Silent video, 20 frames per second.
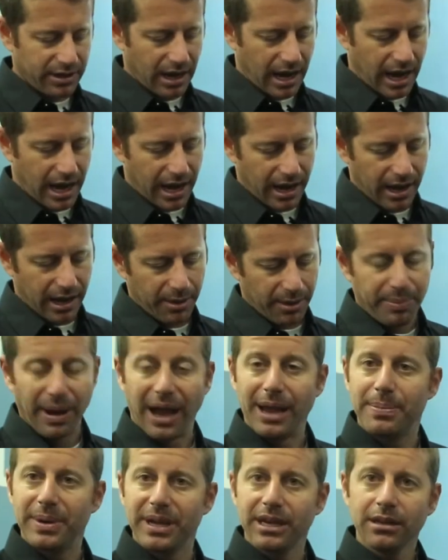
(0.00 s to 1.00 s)

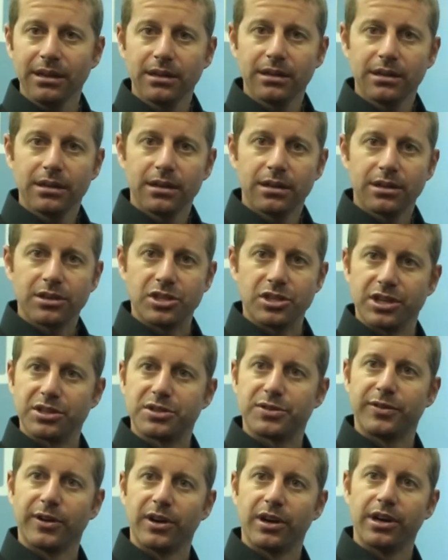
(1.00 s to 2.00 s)
piping
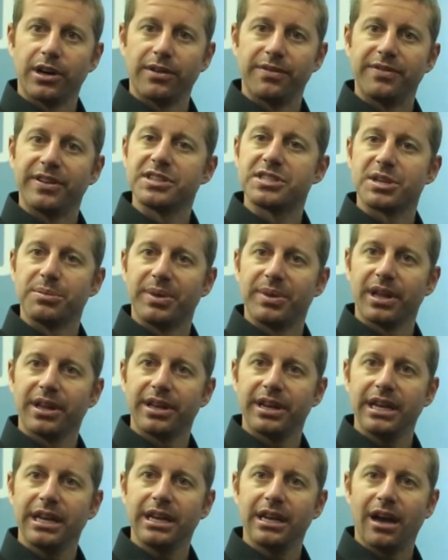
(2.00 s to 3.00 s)
just for
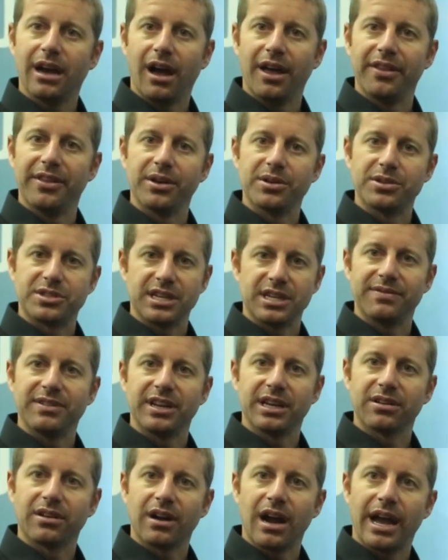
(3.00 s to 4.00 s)
visibility on those
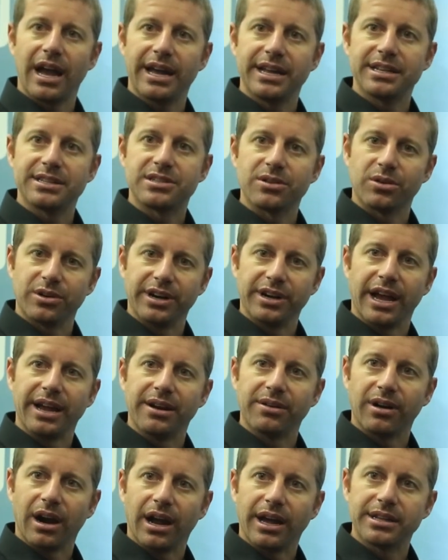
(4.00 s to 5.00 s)
evening rides or
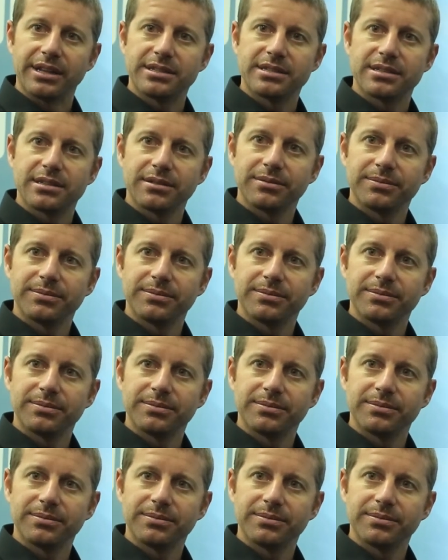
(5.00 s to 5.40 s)
night rides.